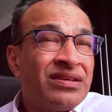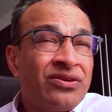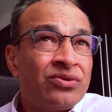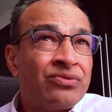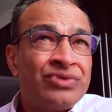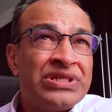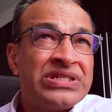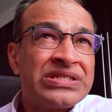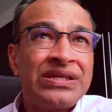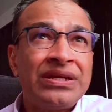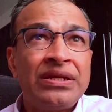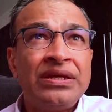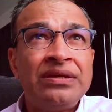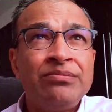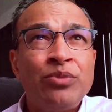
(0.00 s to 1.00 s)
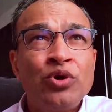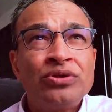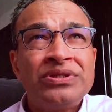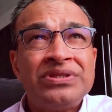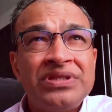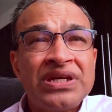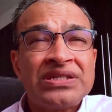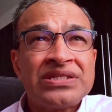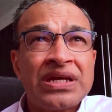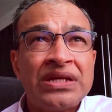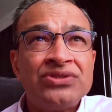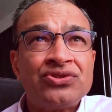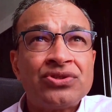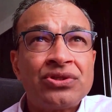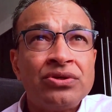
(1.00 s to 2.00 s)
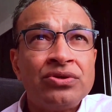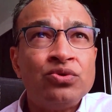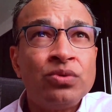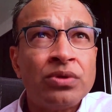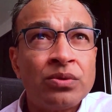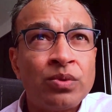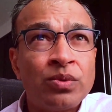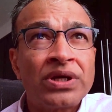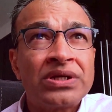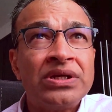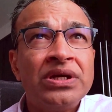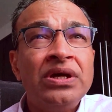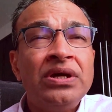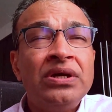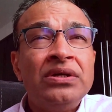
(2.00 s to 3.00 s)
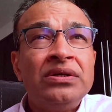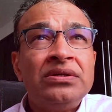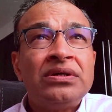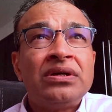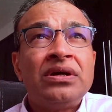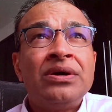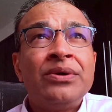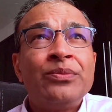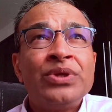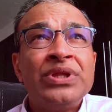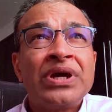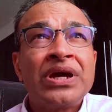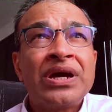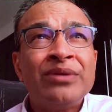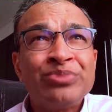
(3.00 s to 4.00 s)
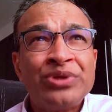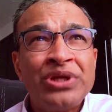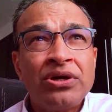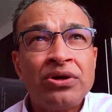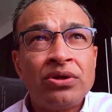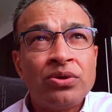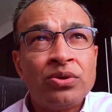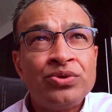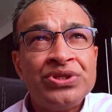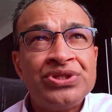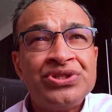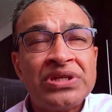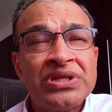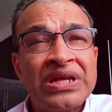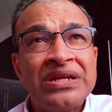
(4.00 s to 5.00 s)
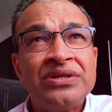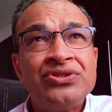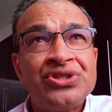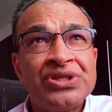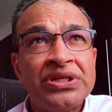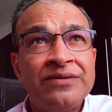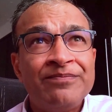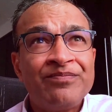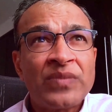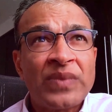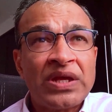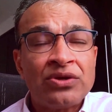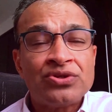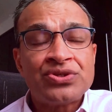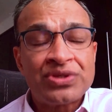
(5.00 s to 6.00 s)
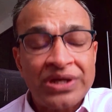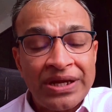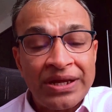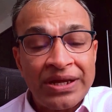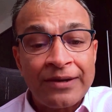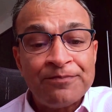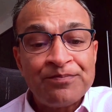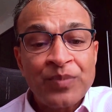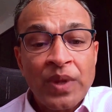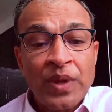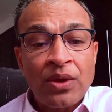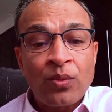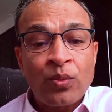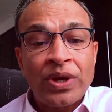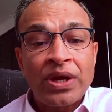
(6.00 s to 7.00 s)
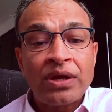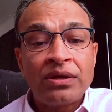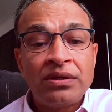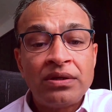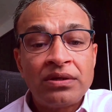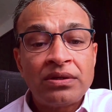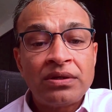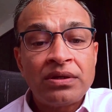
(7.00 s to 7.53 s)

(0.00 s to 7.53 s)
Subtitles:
Recently, both Accenture and Google worked with a company called Origin Energy in Australia, where